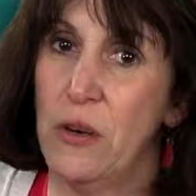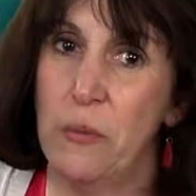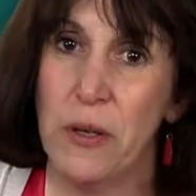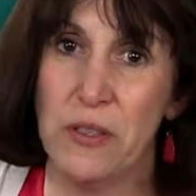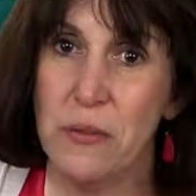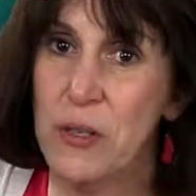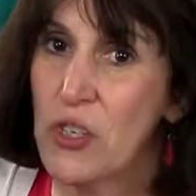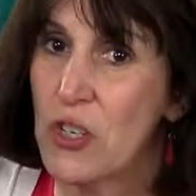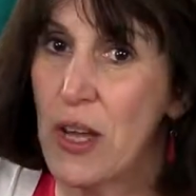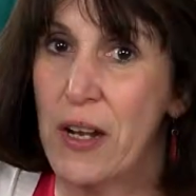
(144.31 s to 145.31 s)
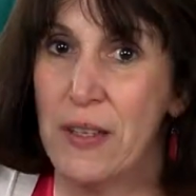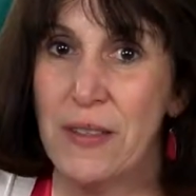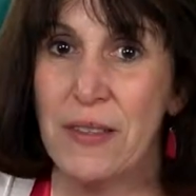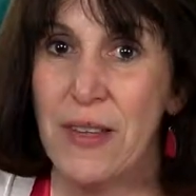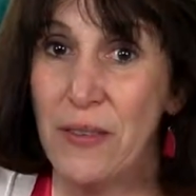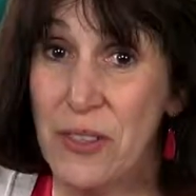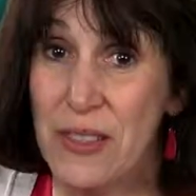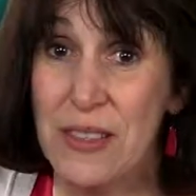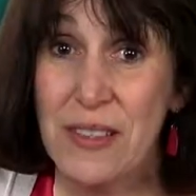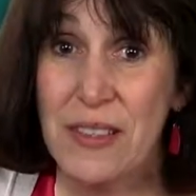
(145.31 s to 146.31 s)
It must have been shot in the
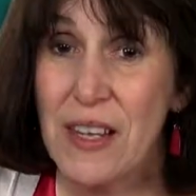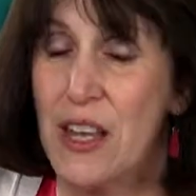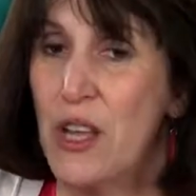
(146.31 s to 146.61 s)
70s.